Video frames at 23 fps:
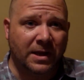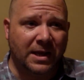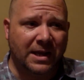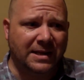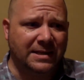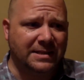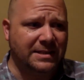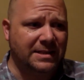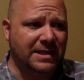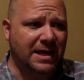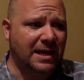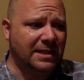
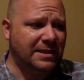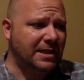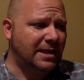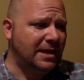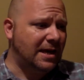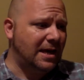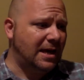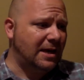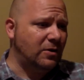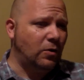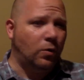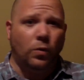And it's not
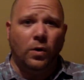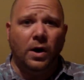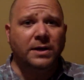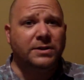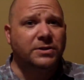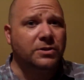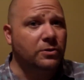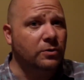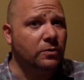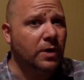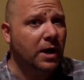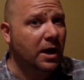that I don't
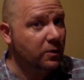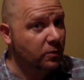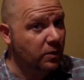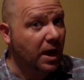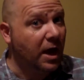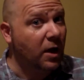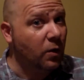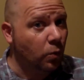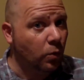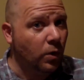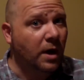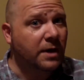want to.
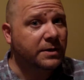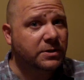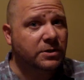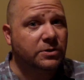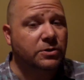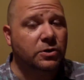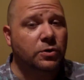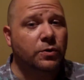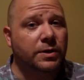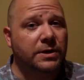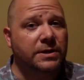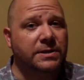I want to
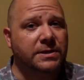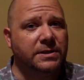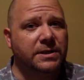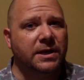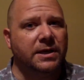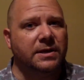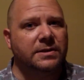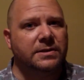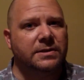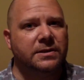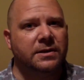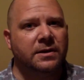do what he
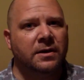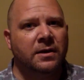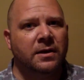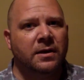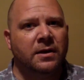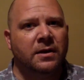says.